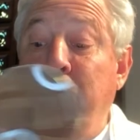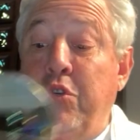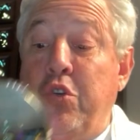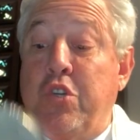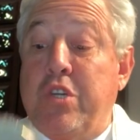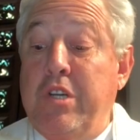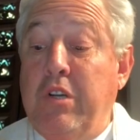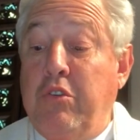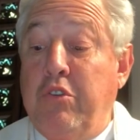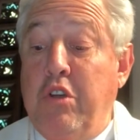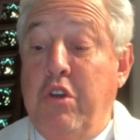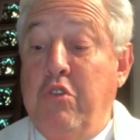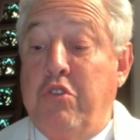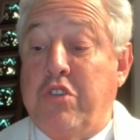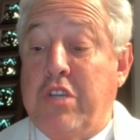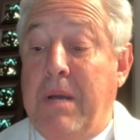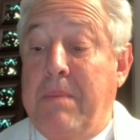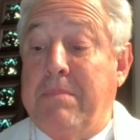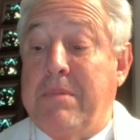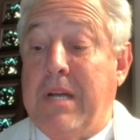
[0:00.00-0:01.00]
still do
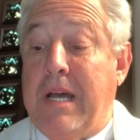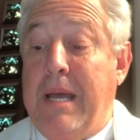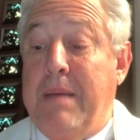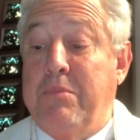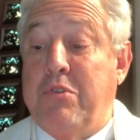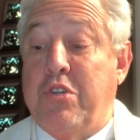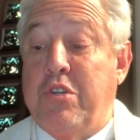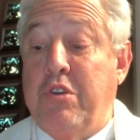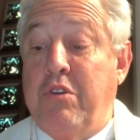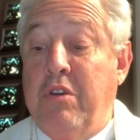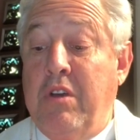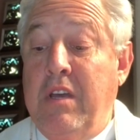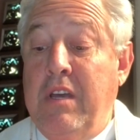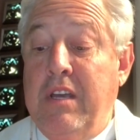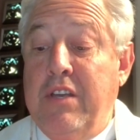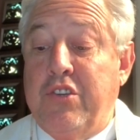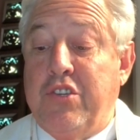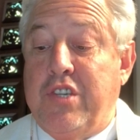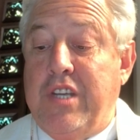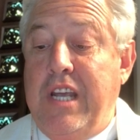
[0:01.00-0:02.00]
sometimes, to
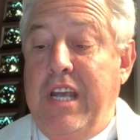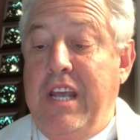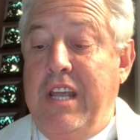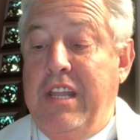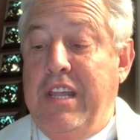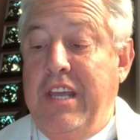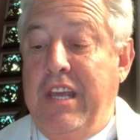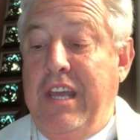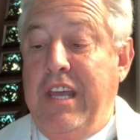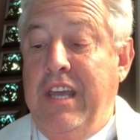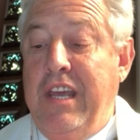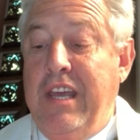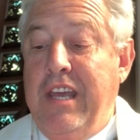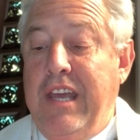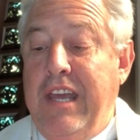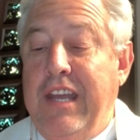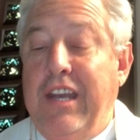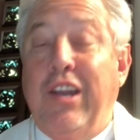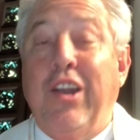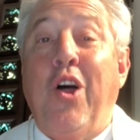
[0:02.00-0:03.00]
see the
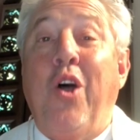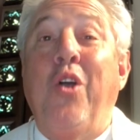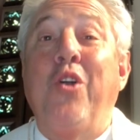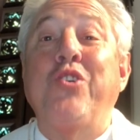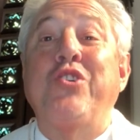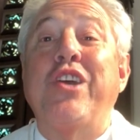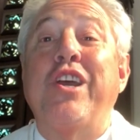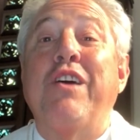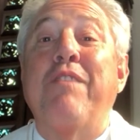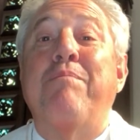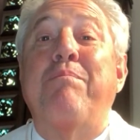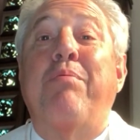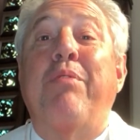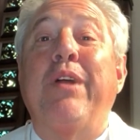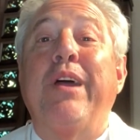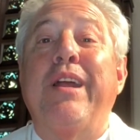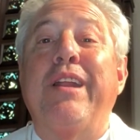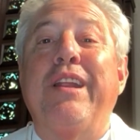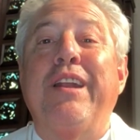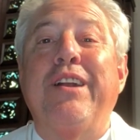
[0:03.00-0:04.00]
enlarging of
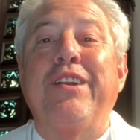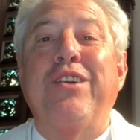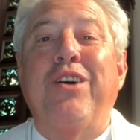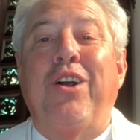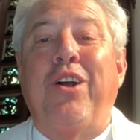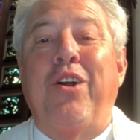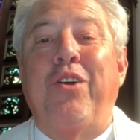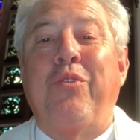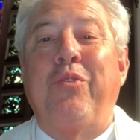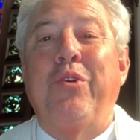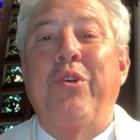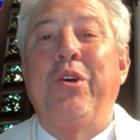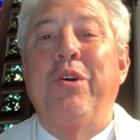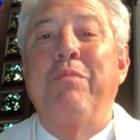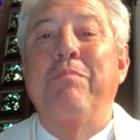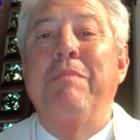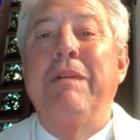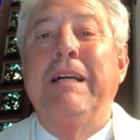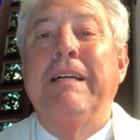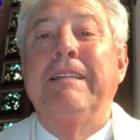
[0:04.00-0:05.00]
print in a dark
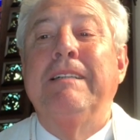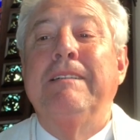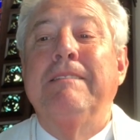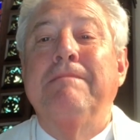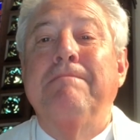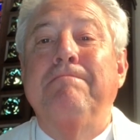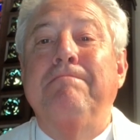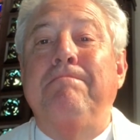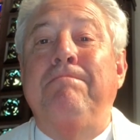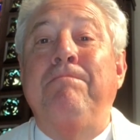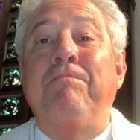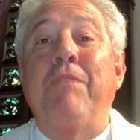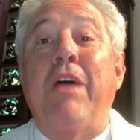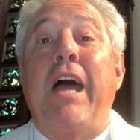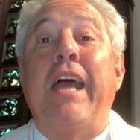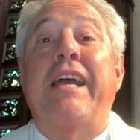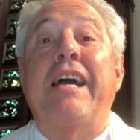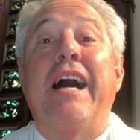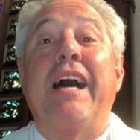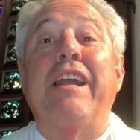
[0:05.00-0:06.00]
room.
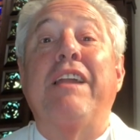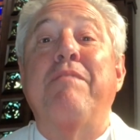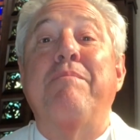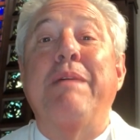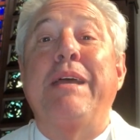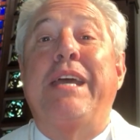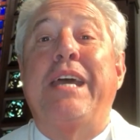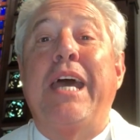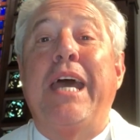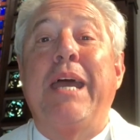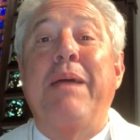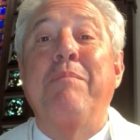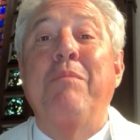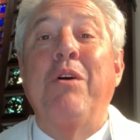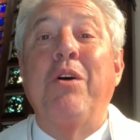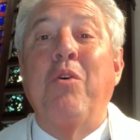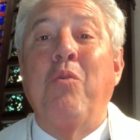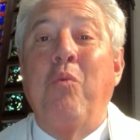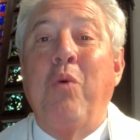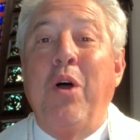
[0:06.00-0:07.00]
I kind of became
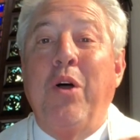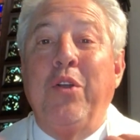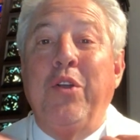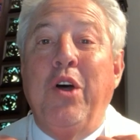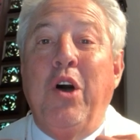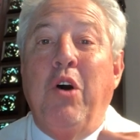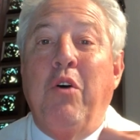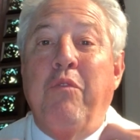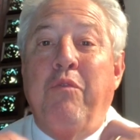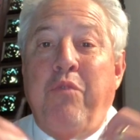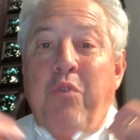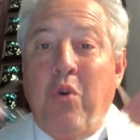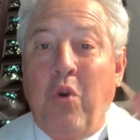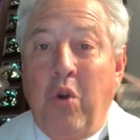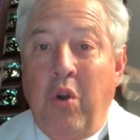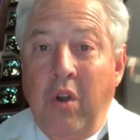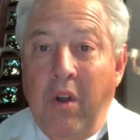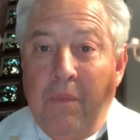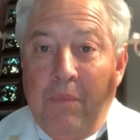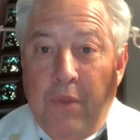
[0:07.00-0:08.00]
well known for
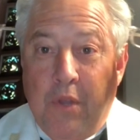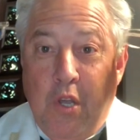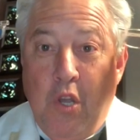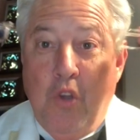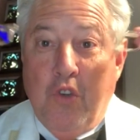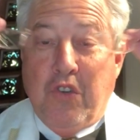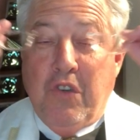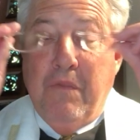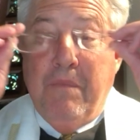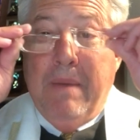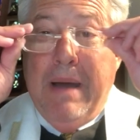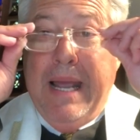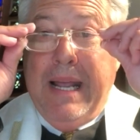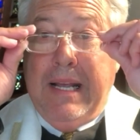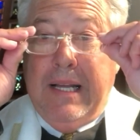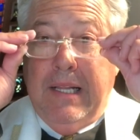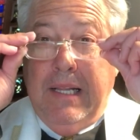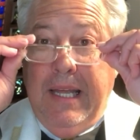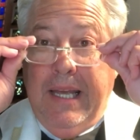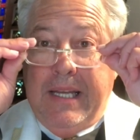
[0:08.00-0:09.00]
the use of my
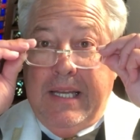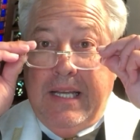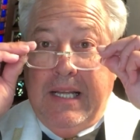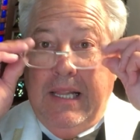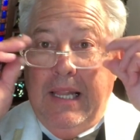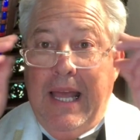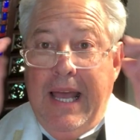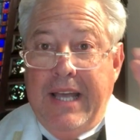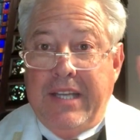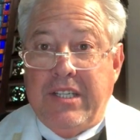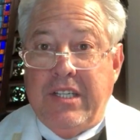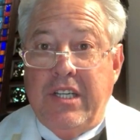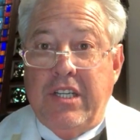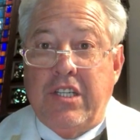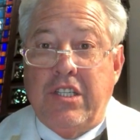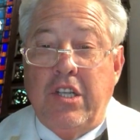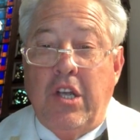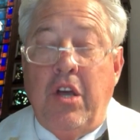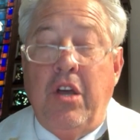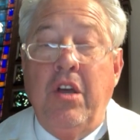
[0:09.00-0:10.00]
click
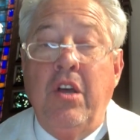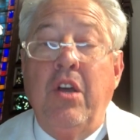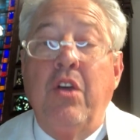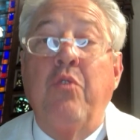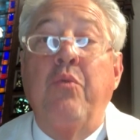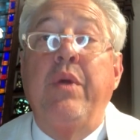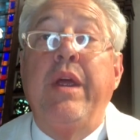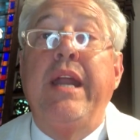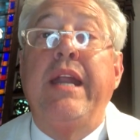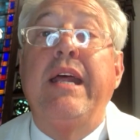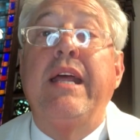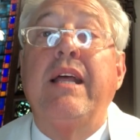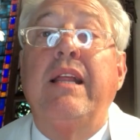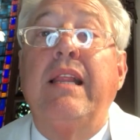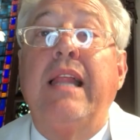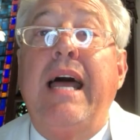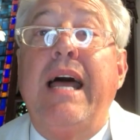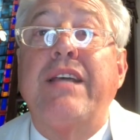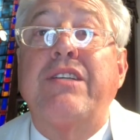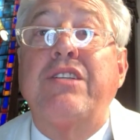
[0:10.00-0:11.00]
glasses, the reading
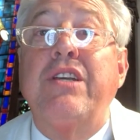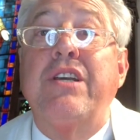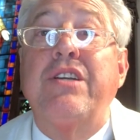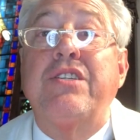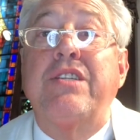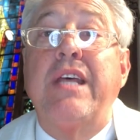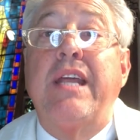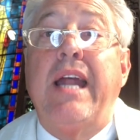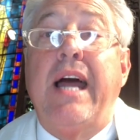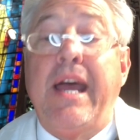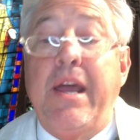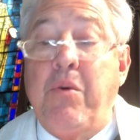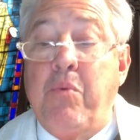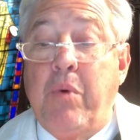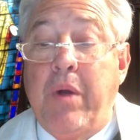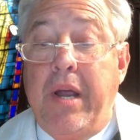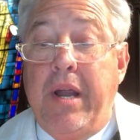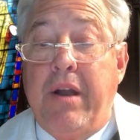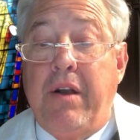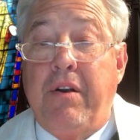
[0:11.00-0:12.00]
glasses that I
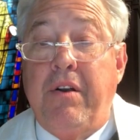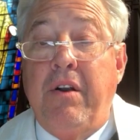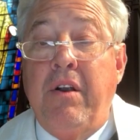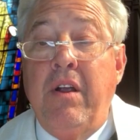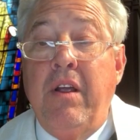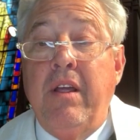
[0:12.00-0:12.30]
wear